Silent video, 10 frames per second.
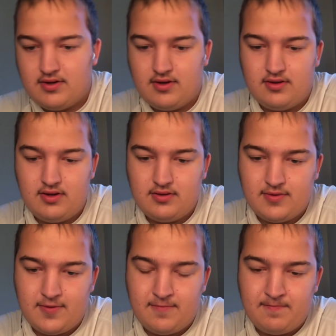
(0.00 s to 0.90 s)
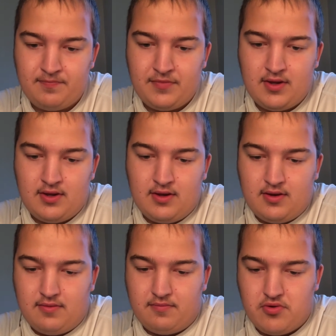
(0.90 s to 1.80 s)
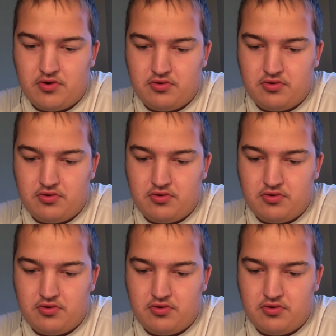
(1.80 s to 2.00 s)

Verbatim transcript: These, but